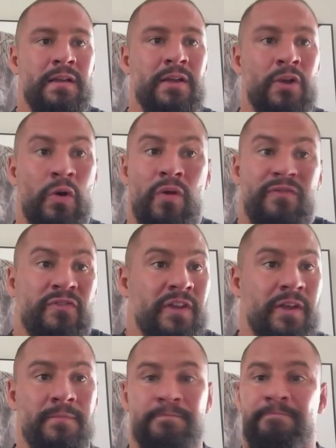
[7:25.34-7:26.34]

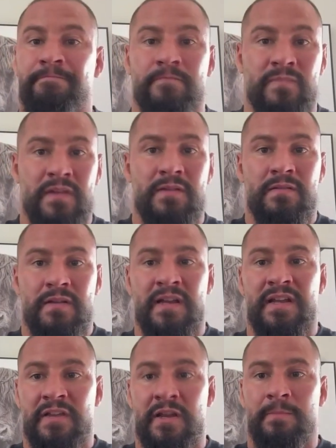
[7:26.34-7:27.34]
hopefully I
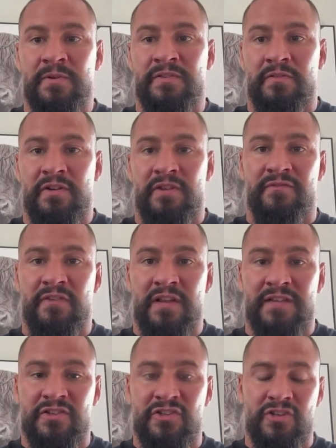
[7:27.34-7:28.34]
get the opportunity for
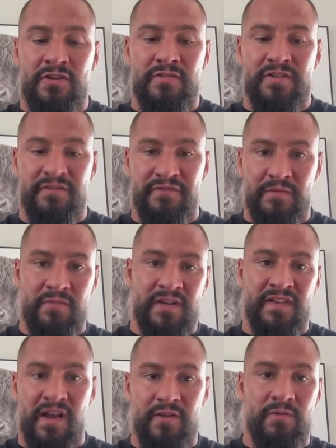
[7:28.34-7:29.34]
that this year to defend my
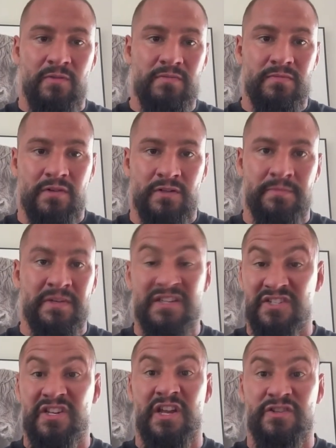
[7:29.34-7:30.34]
title on the
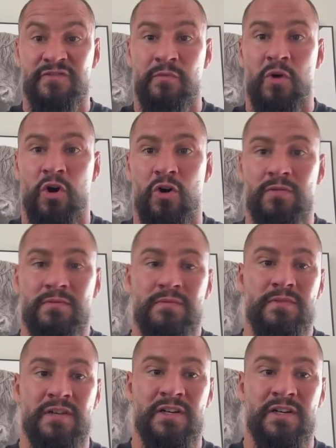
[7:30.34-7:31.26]
biggest stage of them all.